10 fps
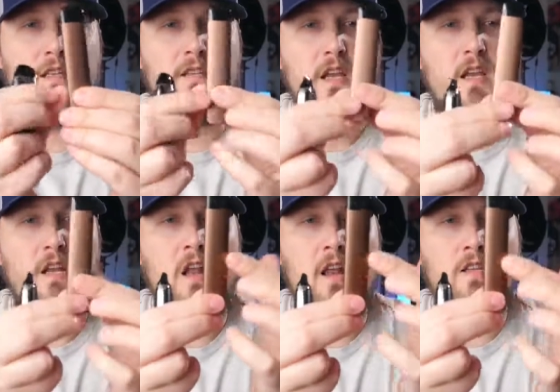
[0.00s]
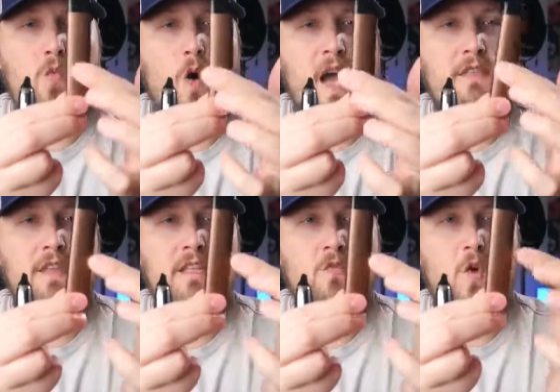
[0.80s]
is not as wide
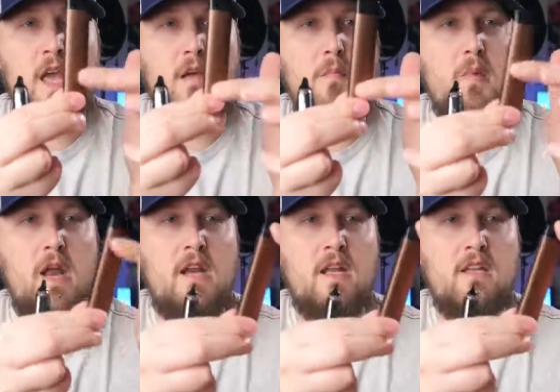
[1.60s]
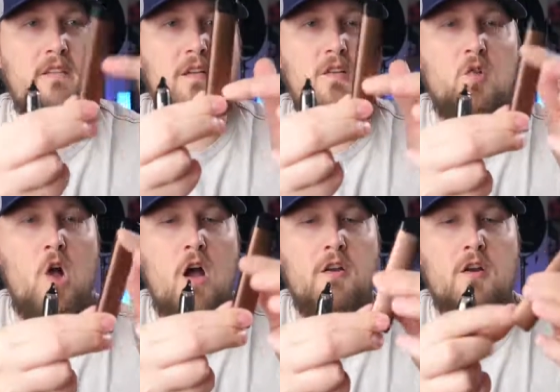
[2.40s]
this way, but it is
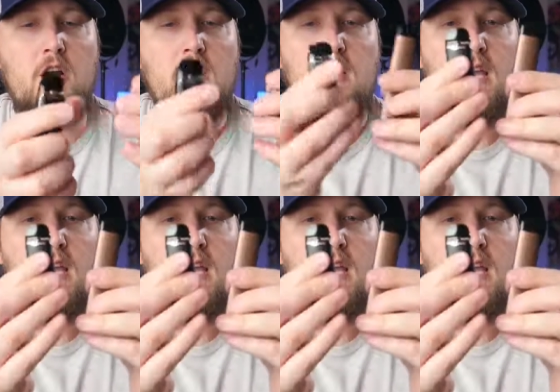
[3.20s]
longer.